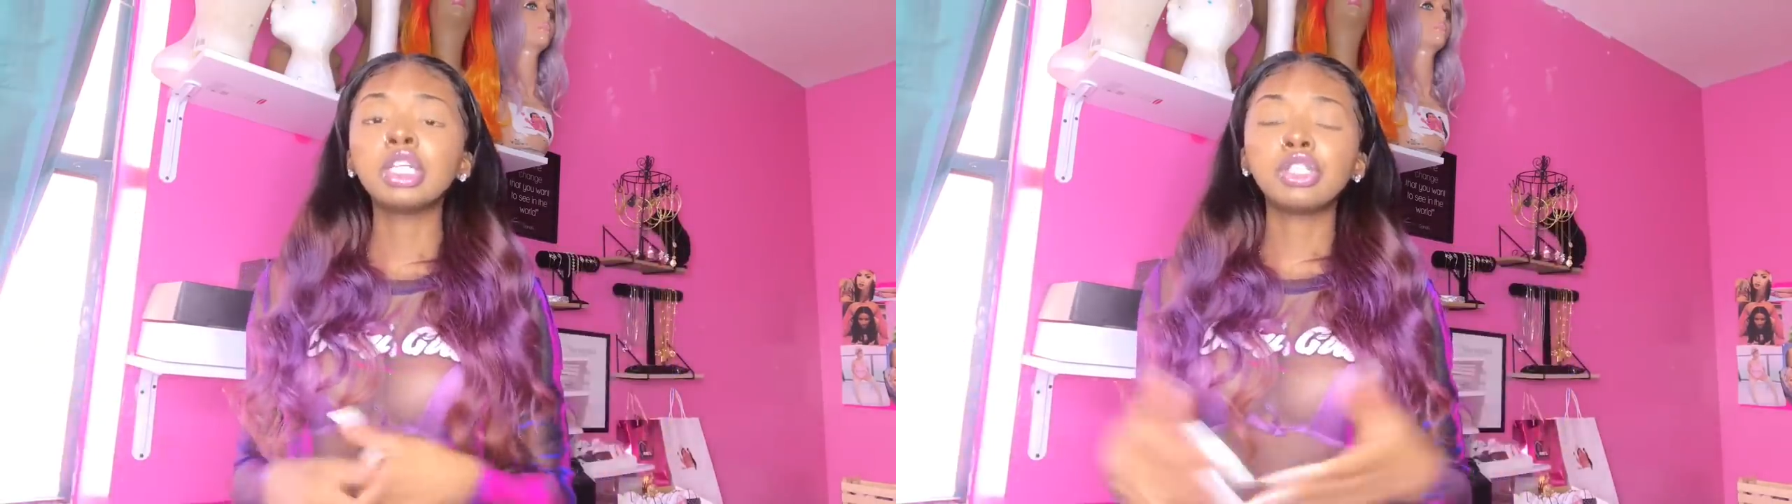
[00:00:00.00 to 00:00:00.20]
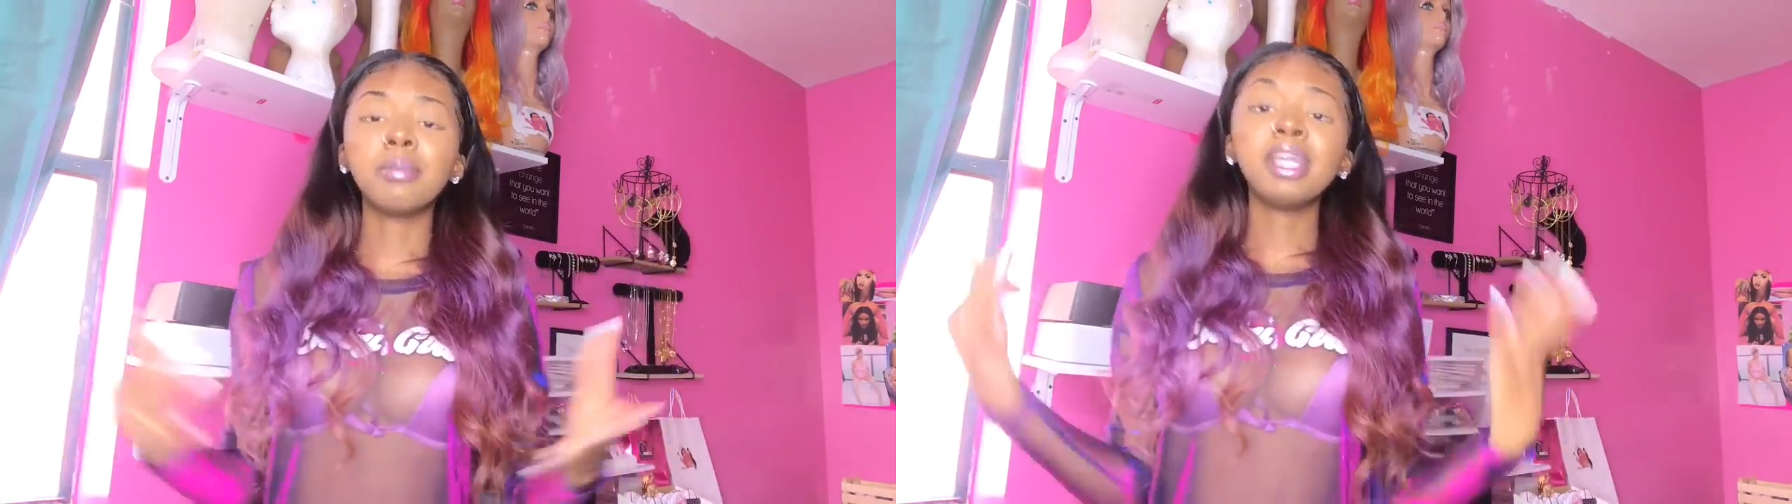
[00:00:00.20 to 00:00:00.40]

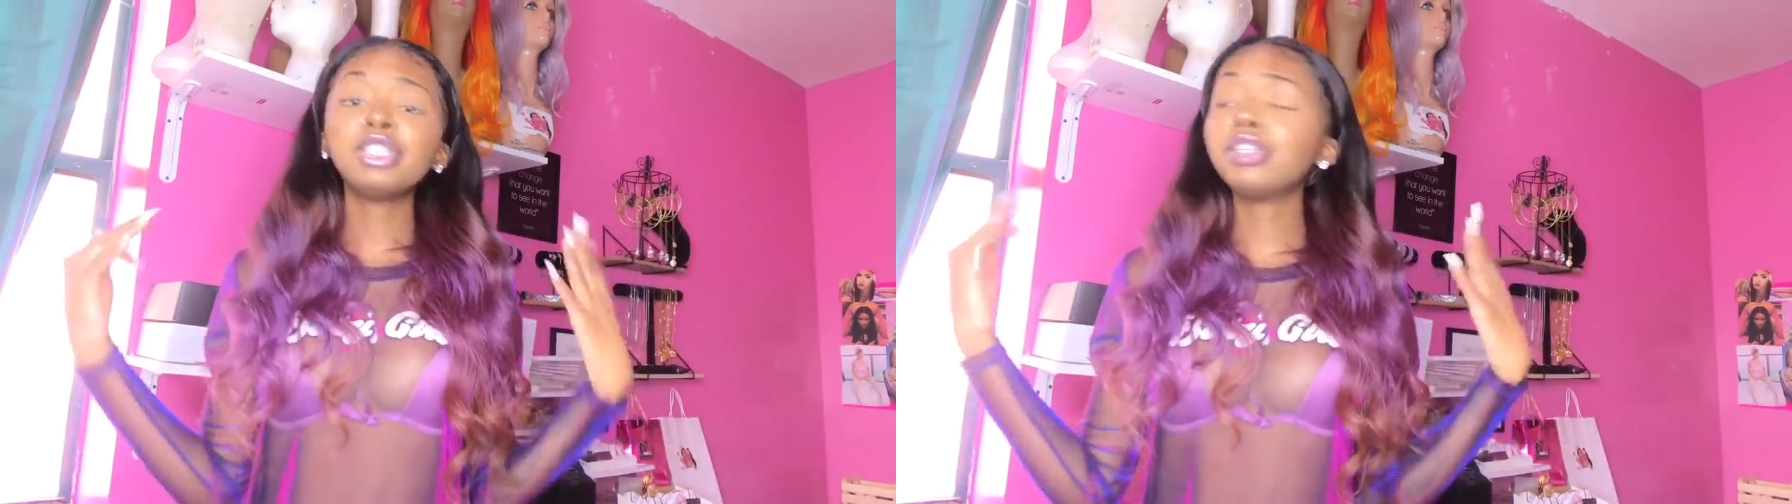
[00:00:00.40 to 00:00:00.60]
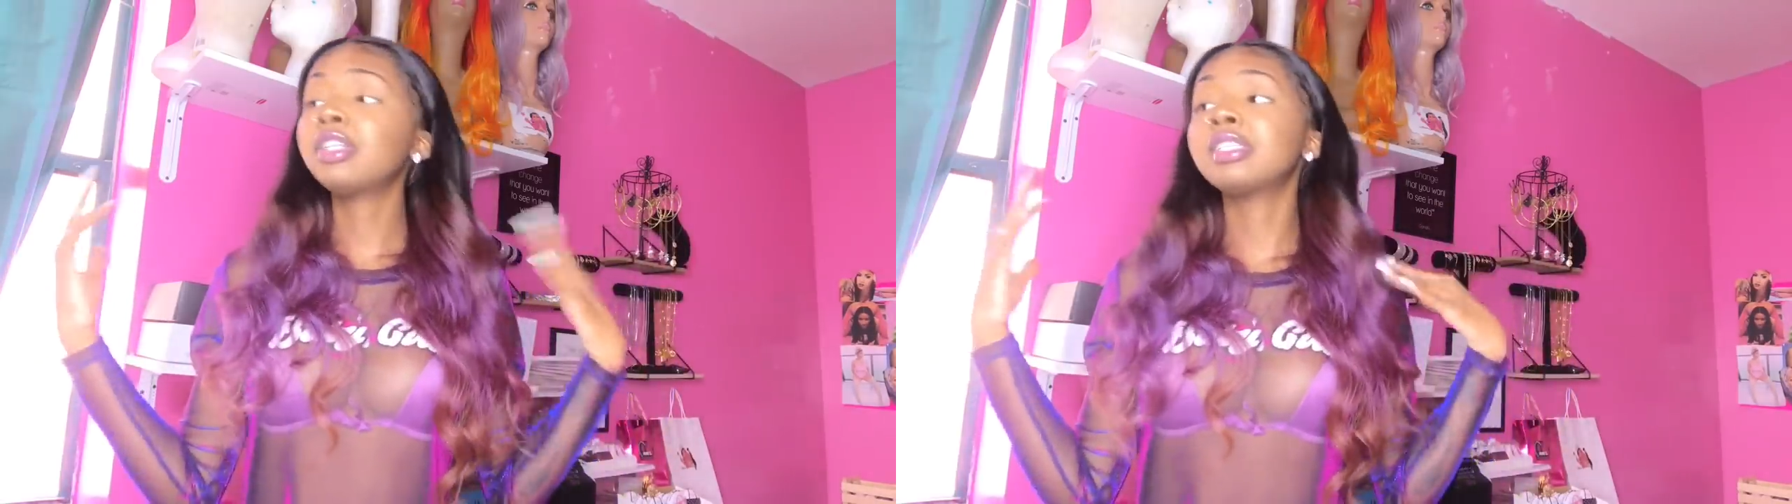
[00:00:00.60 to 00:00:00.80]
So make
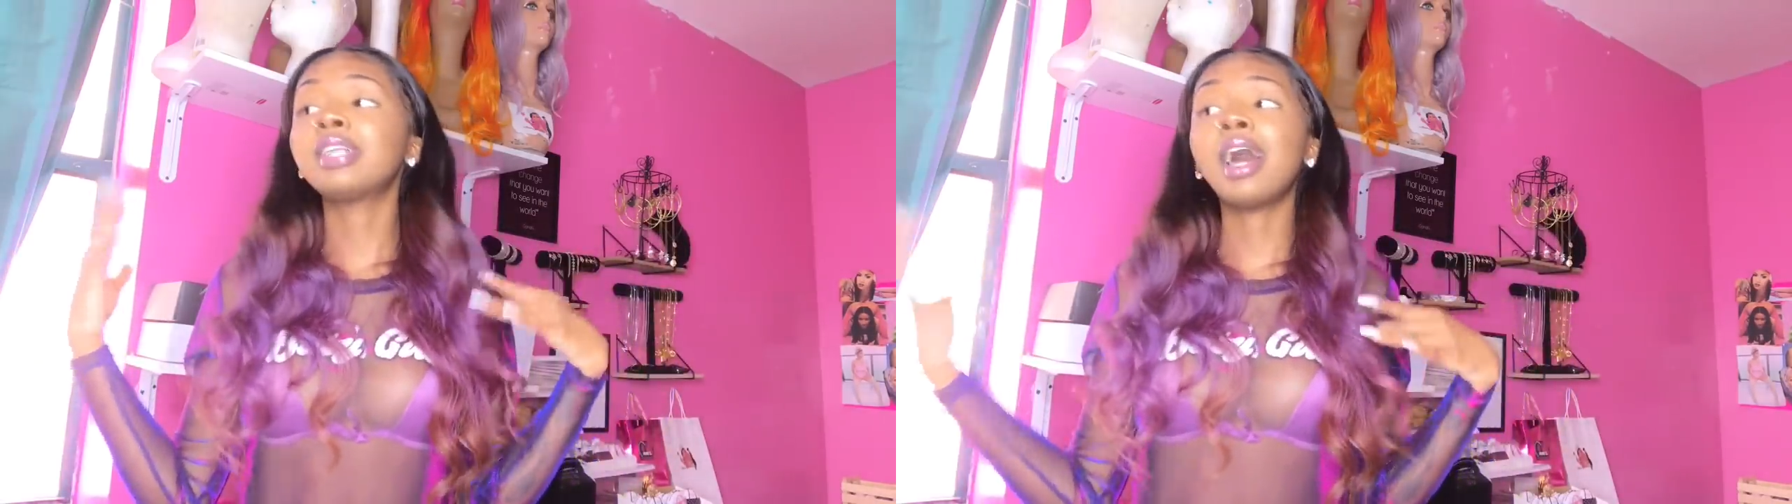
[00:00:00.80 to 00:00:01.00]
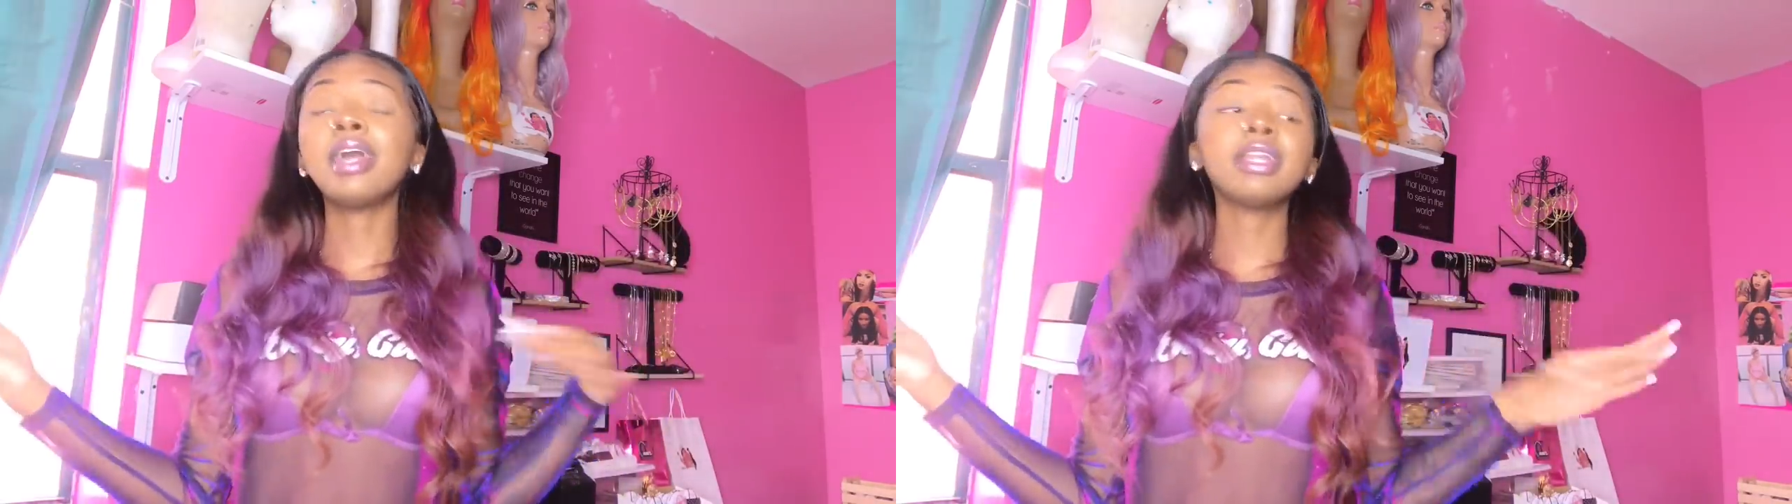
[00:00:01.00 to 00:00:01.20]
sure your
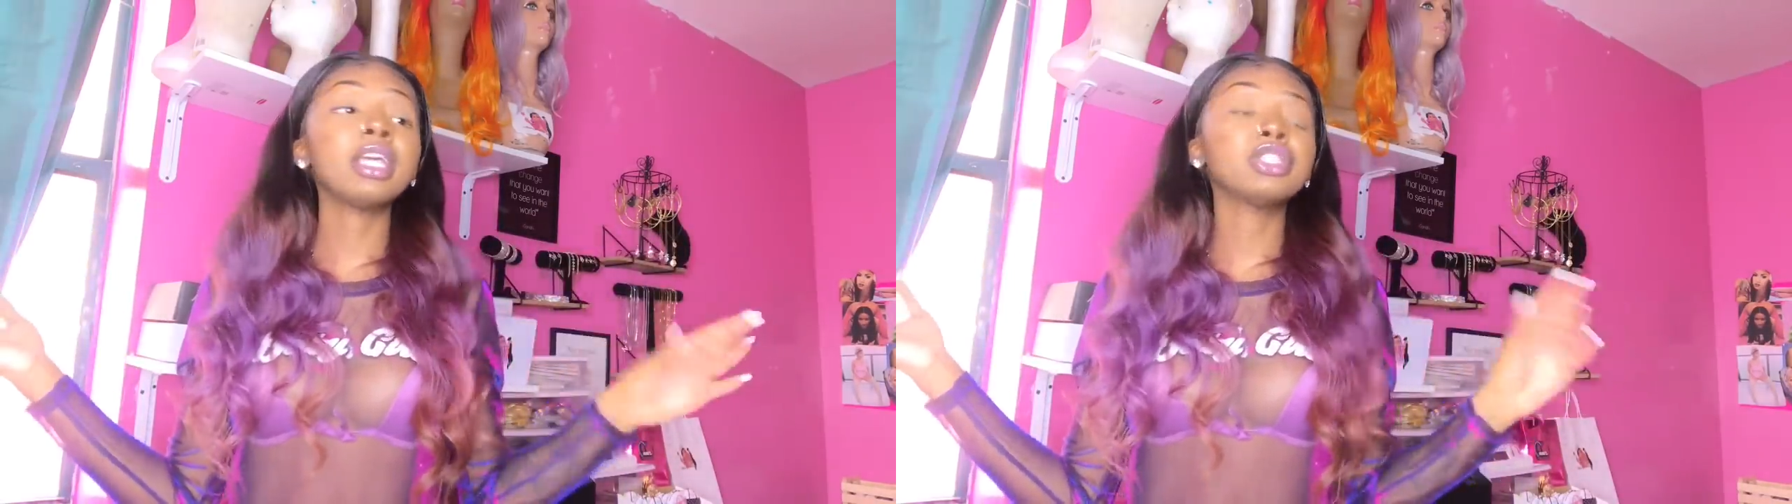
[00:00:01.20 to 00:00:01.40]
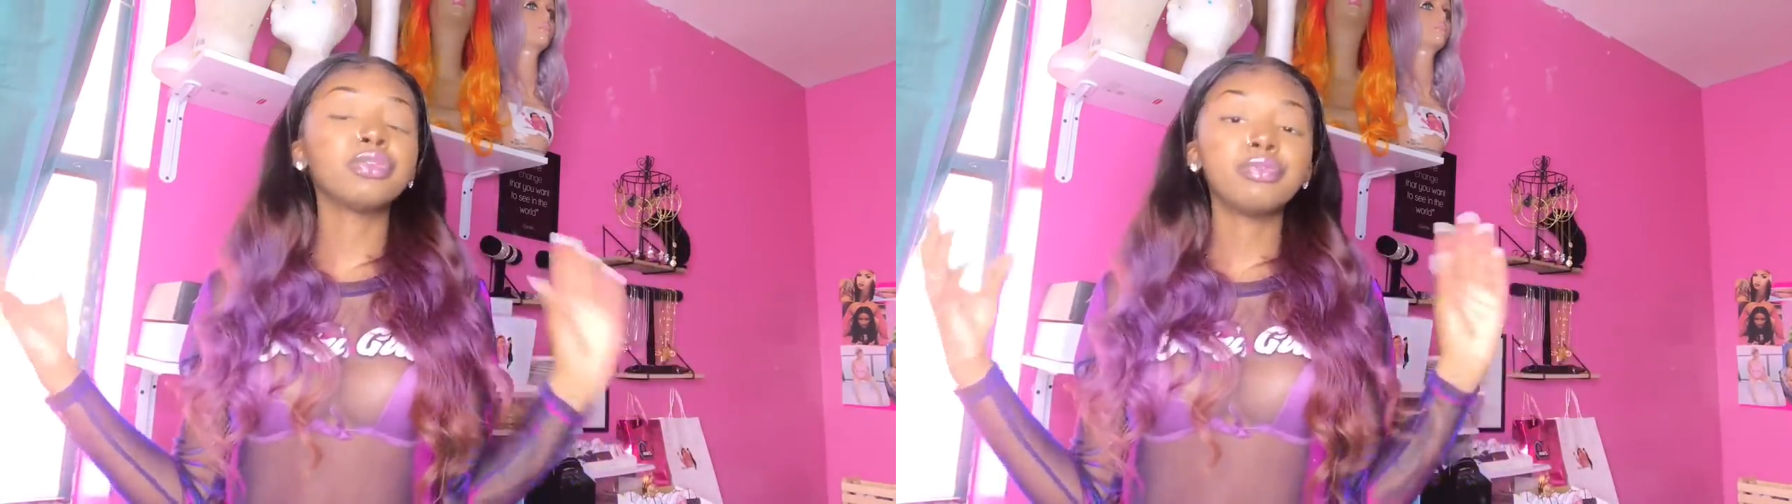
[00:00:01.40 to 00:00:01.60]
design is